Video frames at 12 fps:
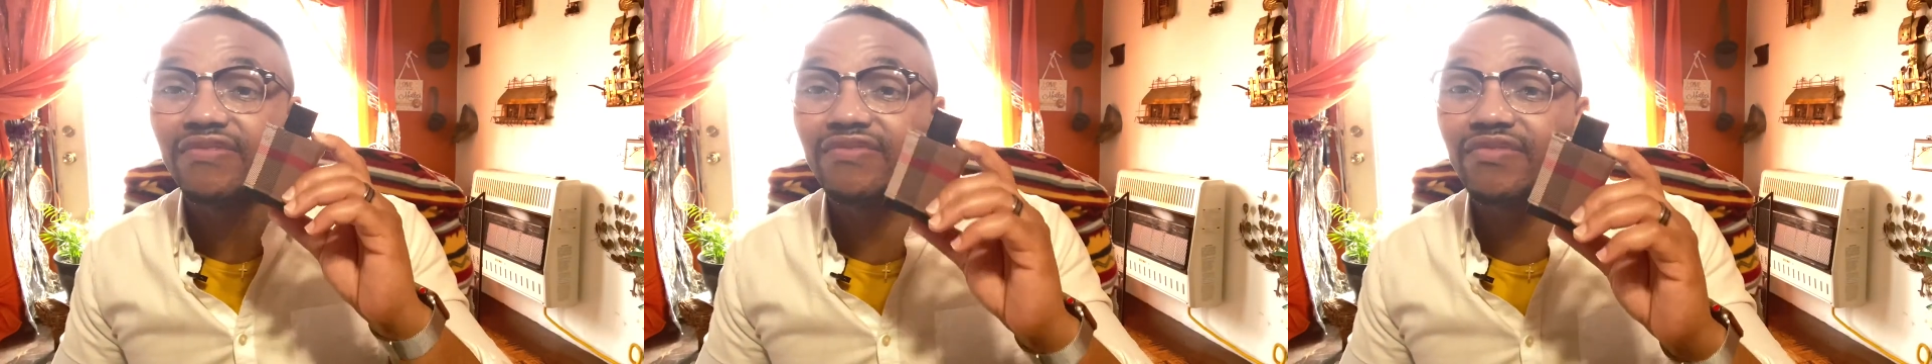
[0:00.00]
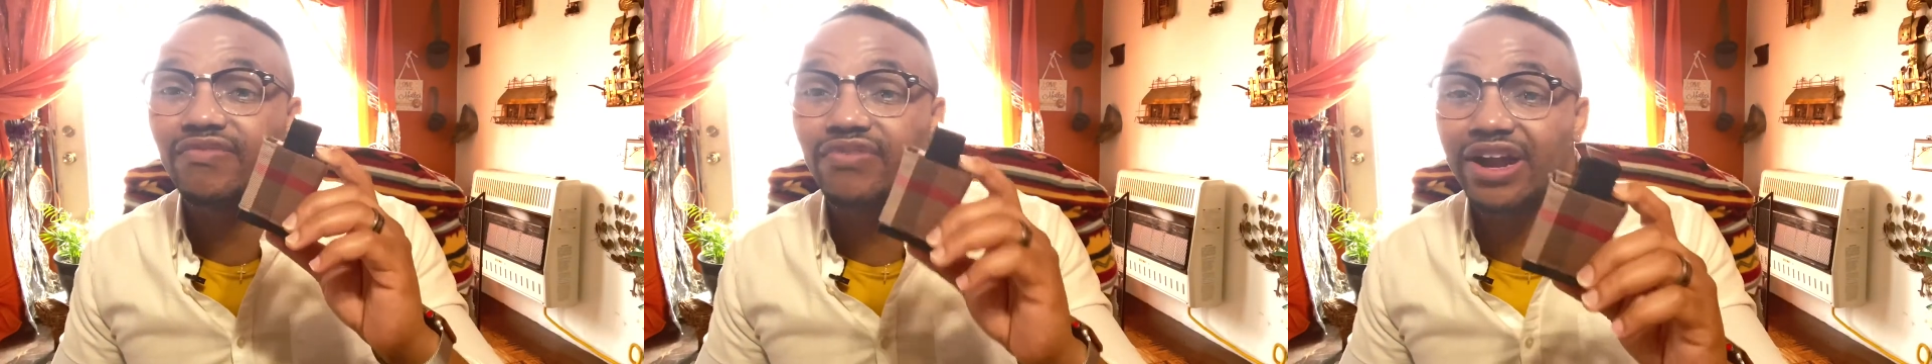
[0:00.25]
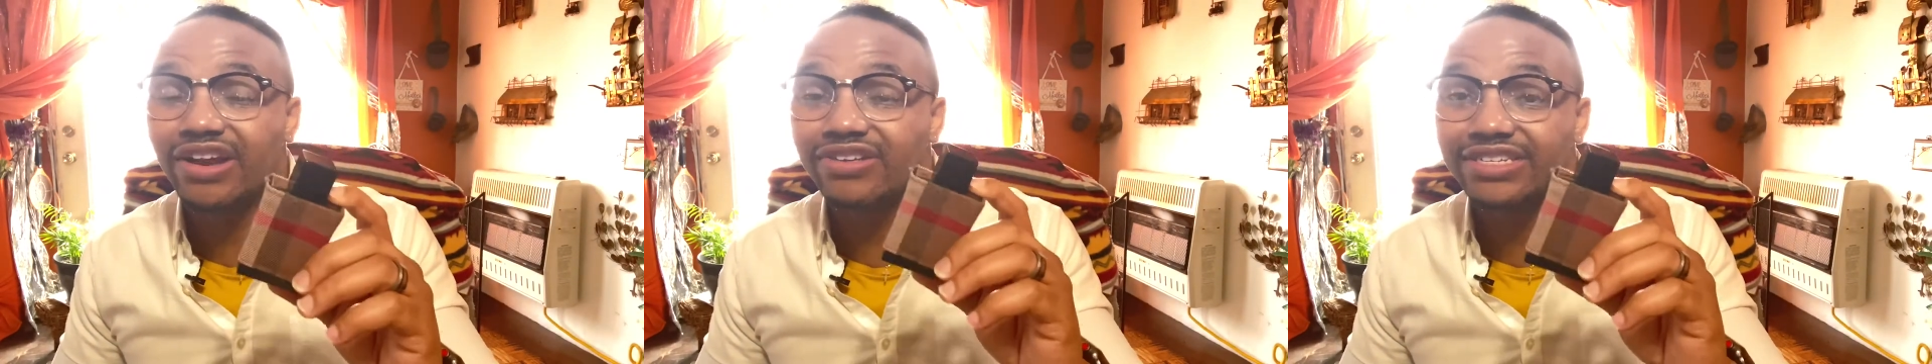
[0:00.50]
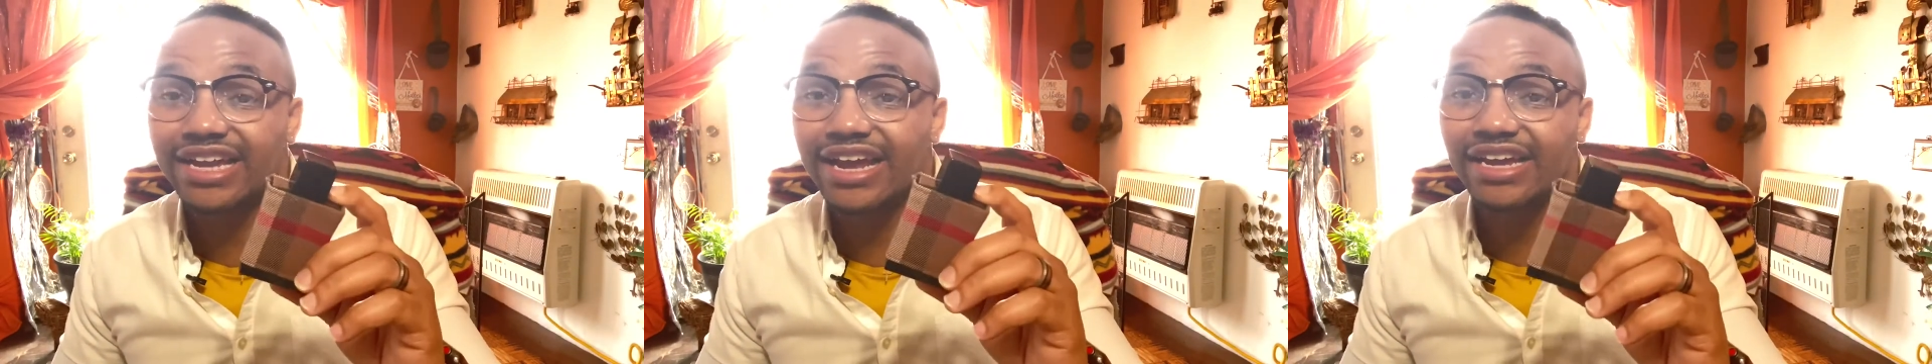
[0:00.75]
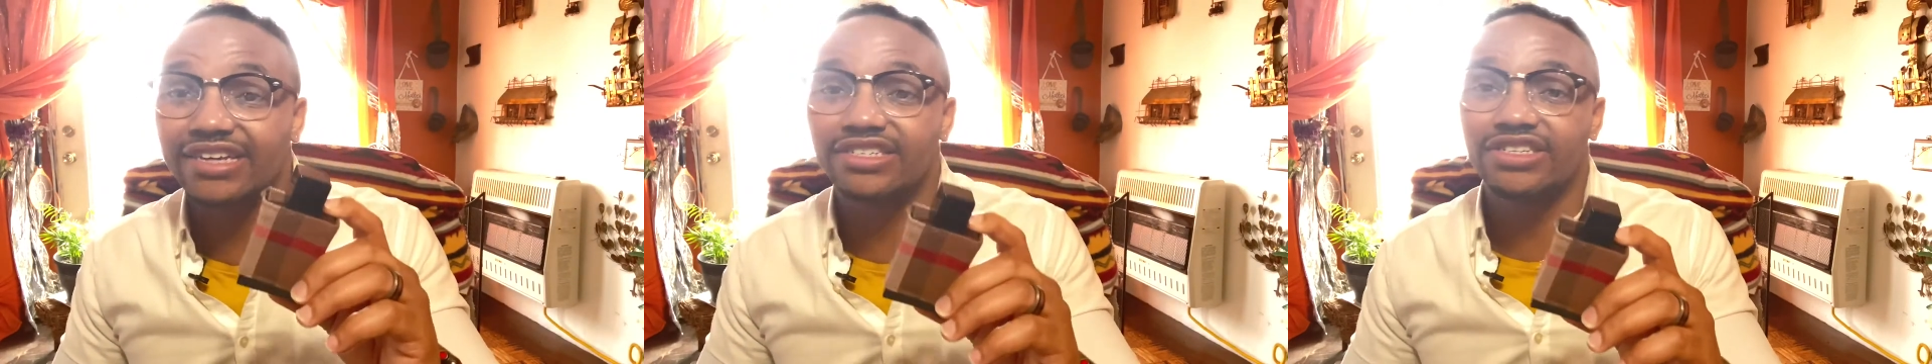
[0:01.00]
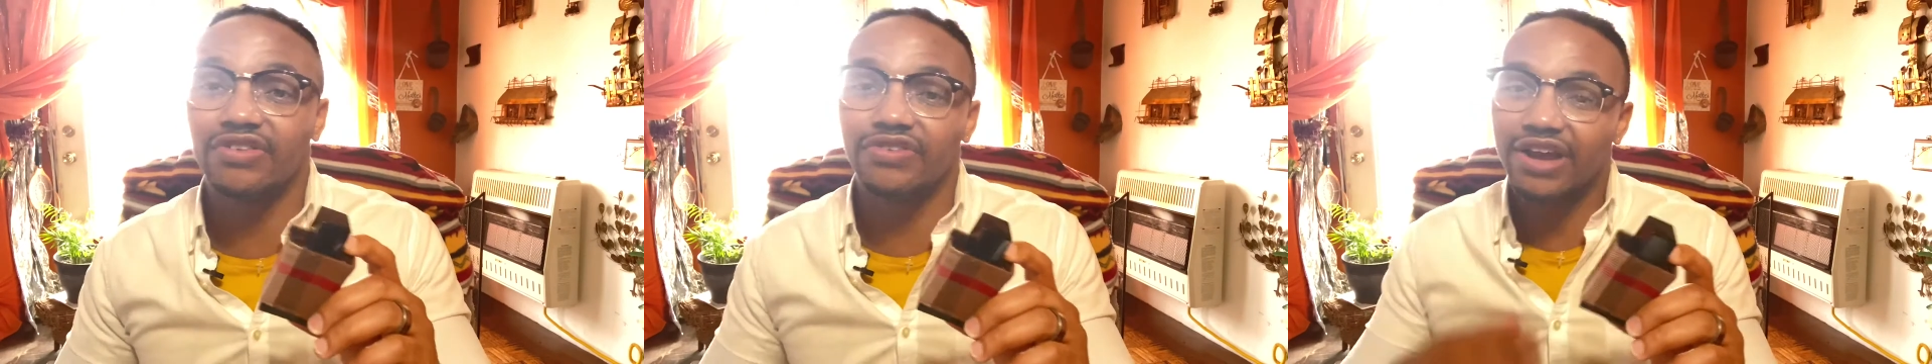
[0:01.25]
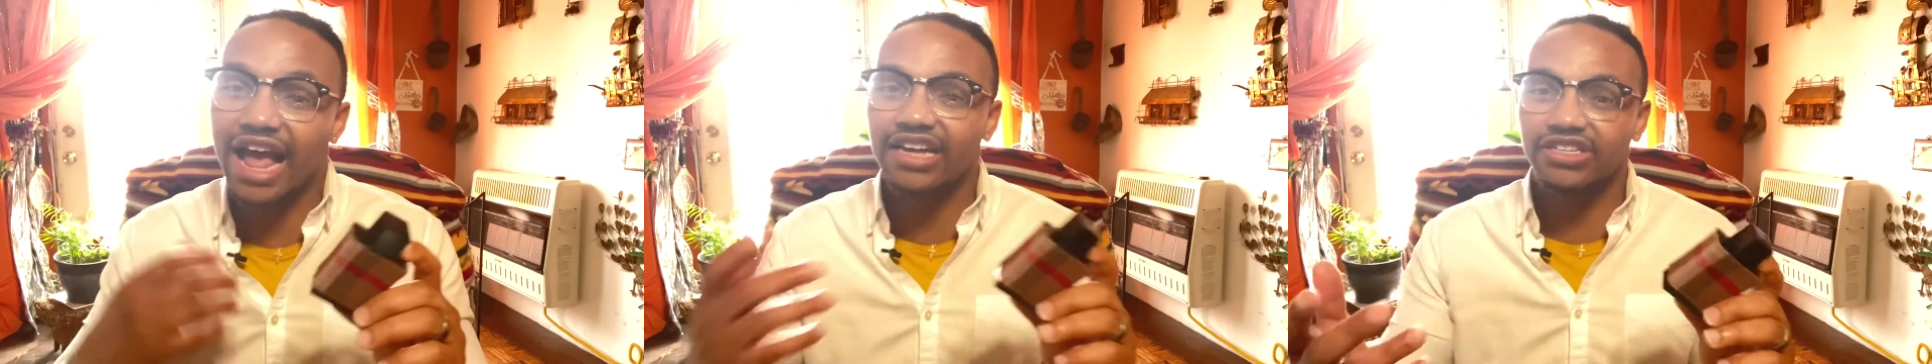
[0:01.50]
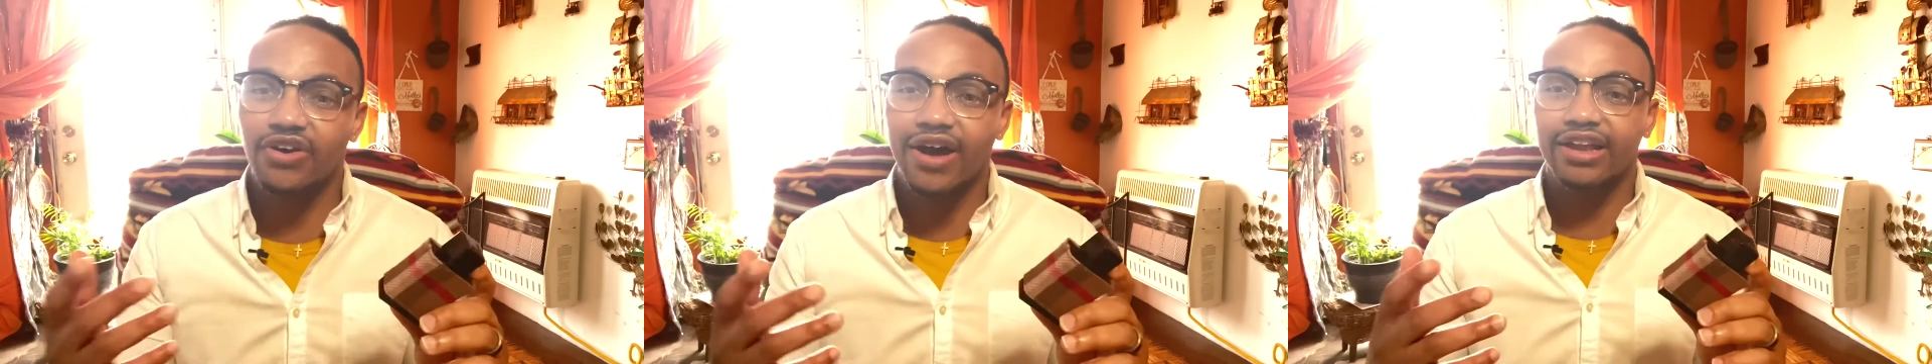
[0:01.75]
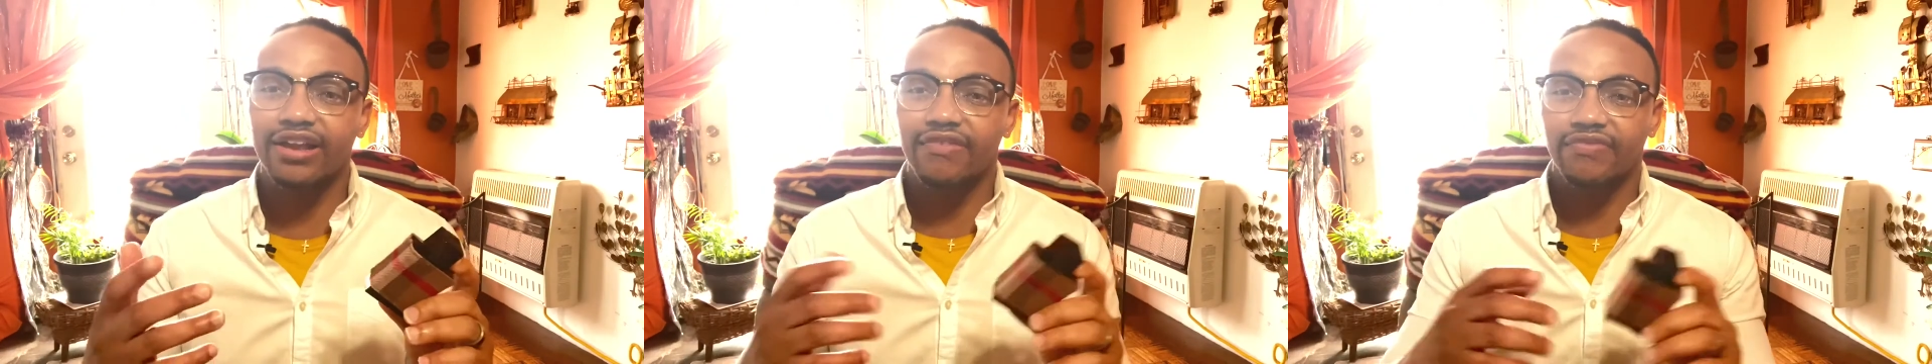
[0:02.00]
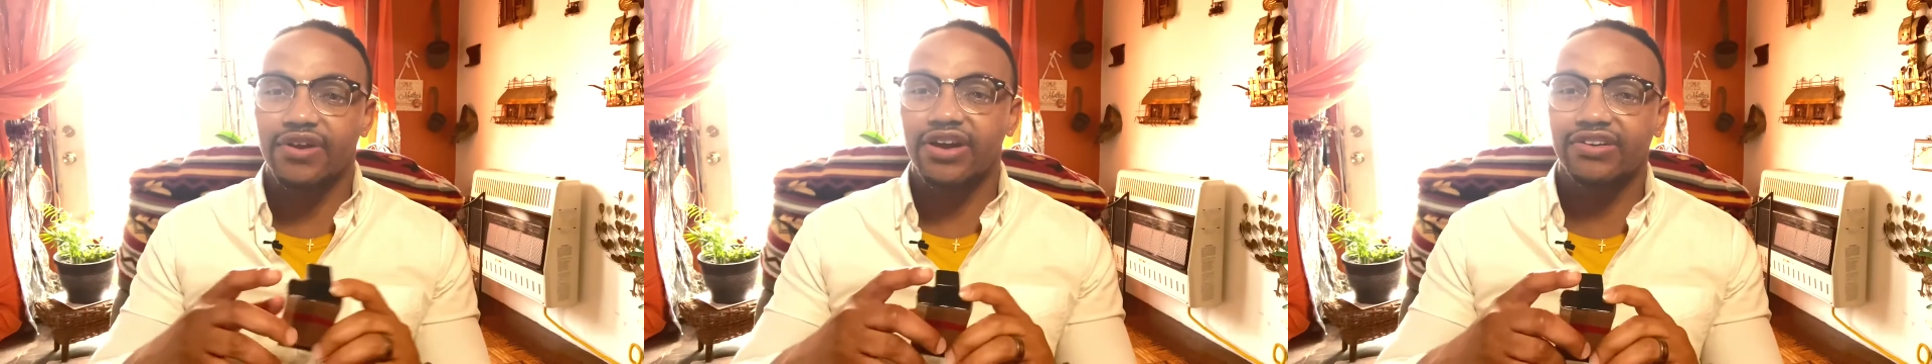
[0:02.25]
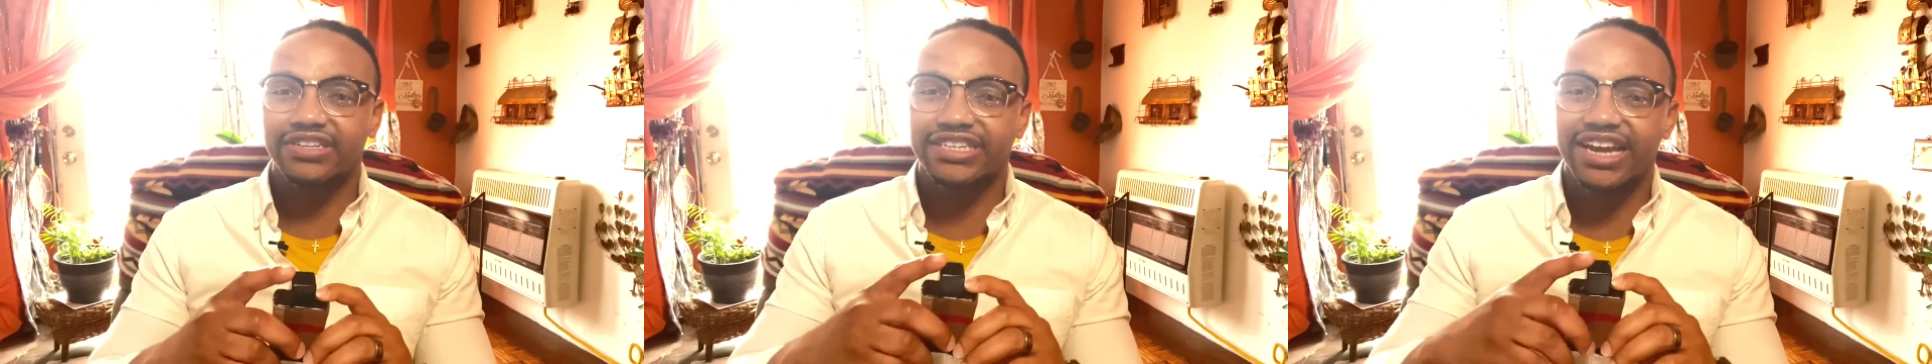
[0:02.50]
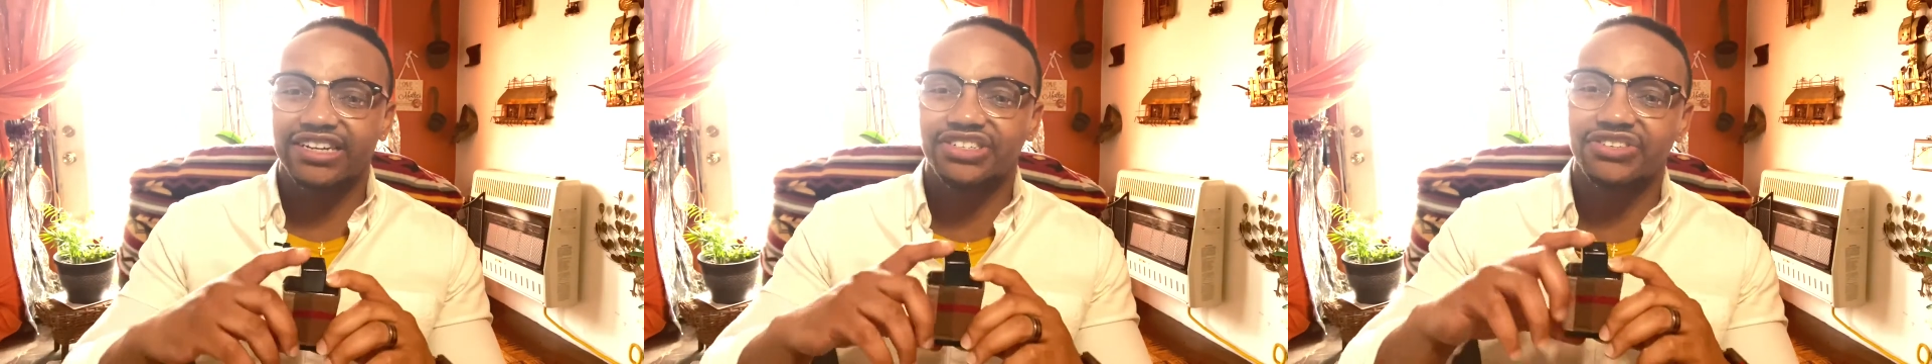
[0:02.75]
Fragrance X. So you guys know I love Fragrance X.